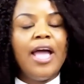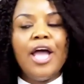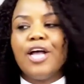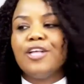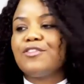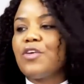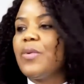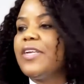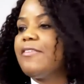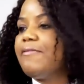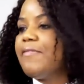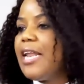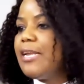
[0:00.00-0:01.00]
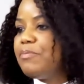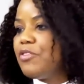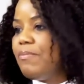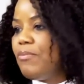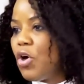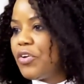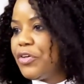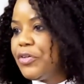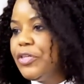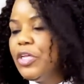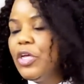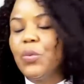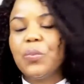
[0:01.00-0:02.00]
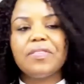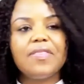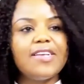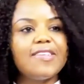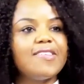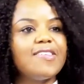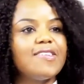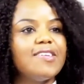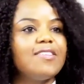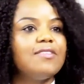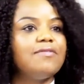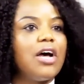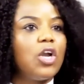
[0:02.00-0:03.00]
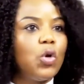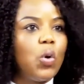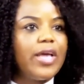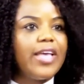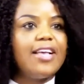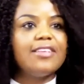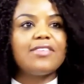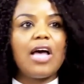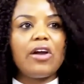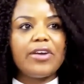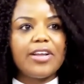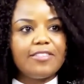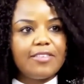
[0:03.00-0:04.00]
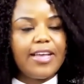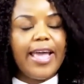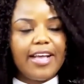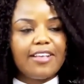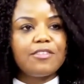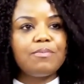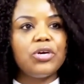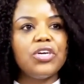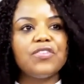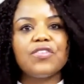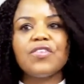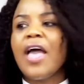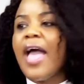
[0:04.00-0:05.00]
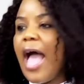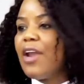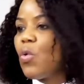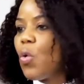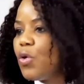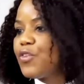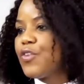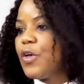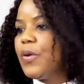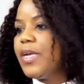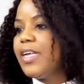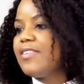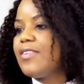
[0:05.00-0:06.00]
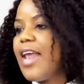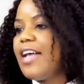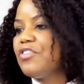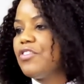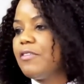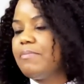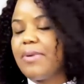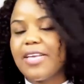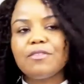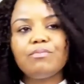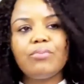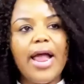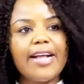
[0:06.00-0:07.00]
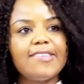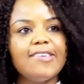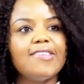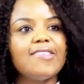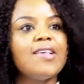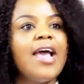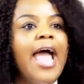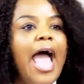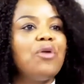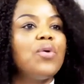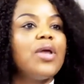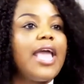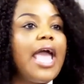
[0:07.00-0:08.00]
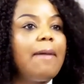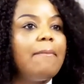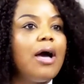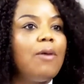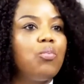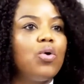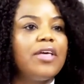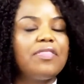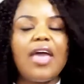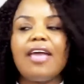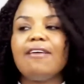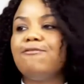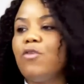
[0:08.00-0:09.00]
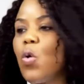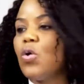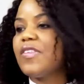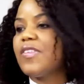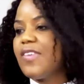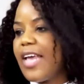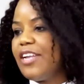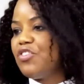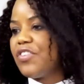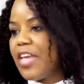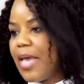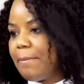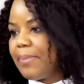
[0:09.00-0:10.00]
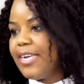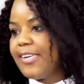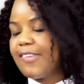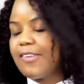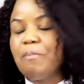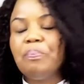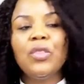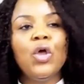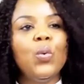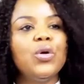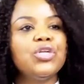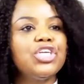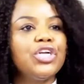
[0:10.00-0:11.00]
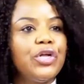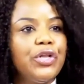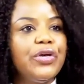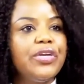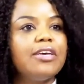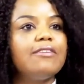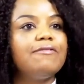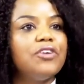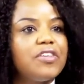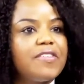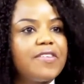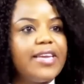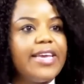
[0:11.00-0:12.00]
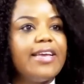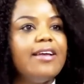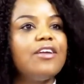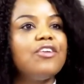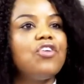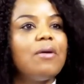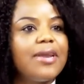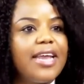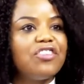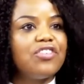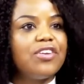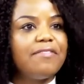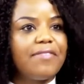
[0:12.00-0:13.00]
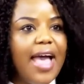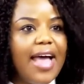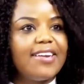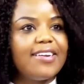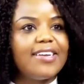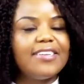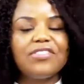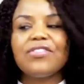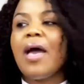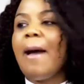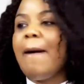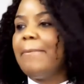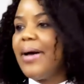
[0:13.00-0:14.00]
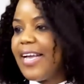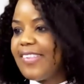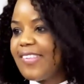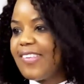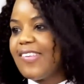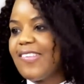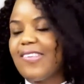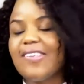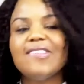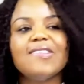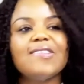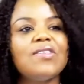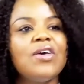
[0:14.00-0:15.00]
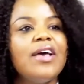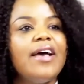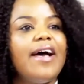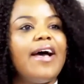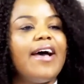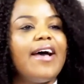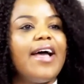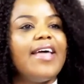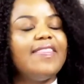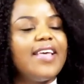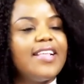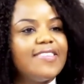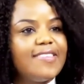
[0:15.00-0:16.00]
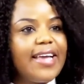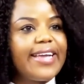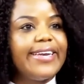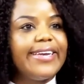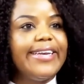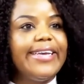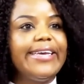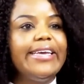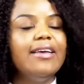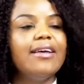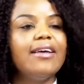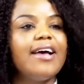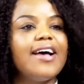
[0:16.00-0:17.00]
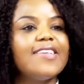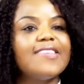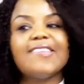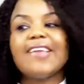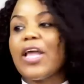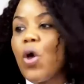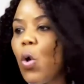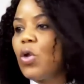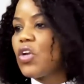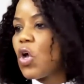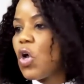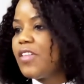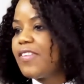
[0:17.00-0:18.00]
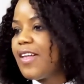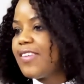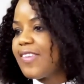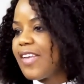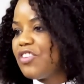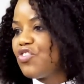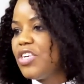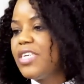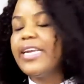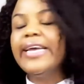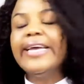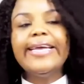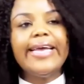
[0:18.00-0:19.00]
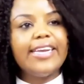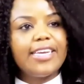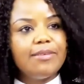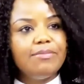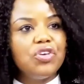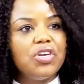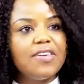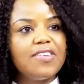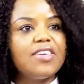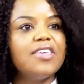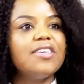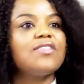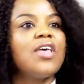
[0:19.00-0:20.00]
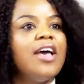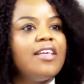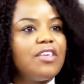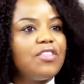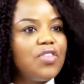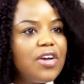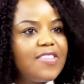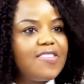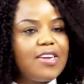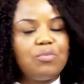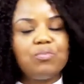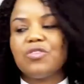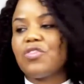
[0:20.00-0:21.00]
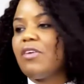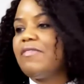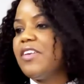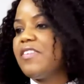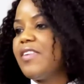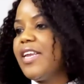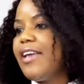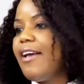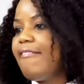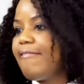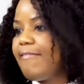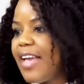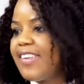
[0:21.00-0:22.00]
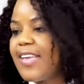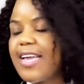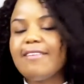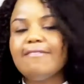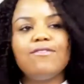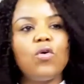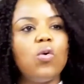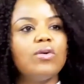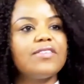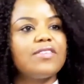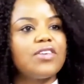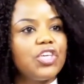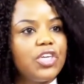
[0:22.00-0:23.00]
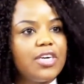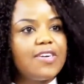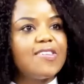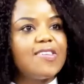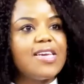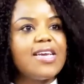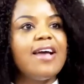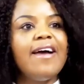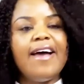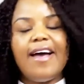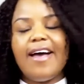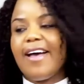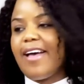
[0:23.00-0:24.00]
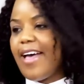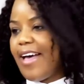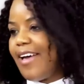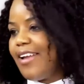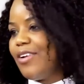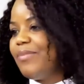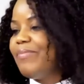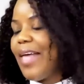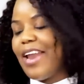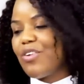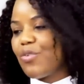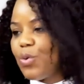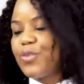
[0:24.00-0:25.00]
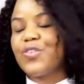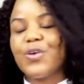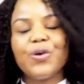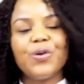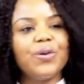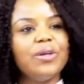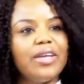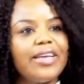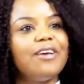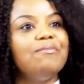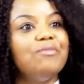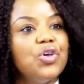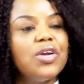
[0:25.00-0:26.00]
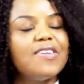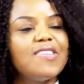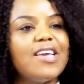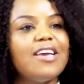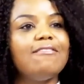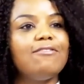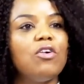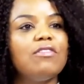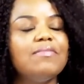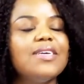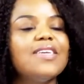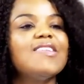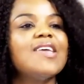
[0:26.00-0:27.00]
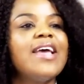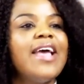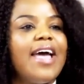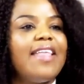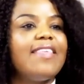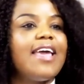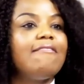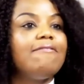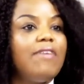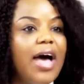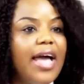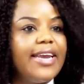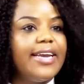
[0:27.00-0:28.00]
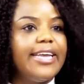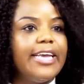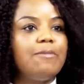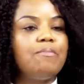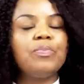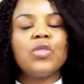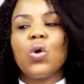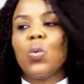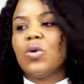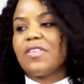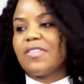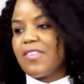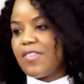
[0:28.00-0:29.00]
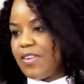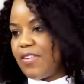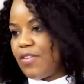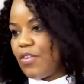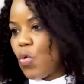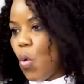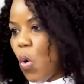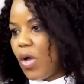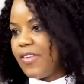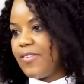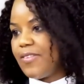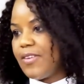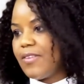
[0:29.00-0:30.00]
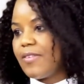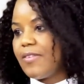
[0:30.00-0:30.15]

And so we developed a model with the assistance of our lawyers, our experts, and also international best practice. And we came up with a four-stage template, which included, firstly, nomination of candidates by citizens, and then secondly, stakeholder consultation in communities. The third step was obviously vetting for security and also community involvement. And then finally was the citizen caucuses.